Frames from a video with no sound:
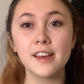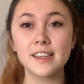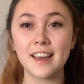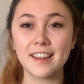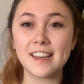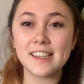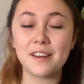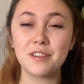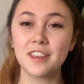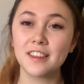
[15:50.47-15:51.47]
So yeah, that's
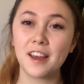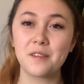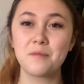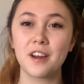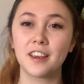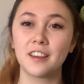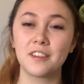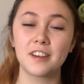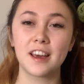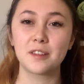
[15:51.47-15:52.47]
everything that I'm working
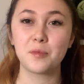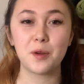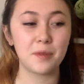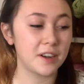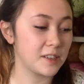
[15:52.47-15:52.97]
on at the moment,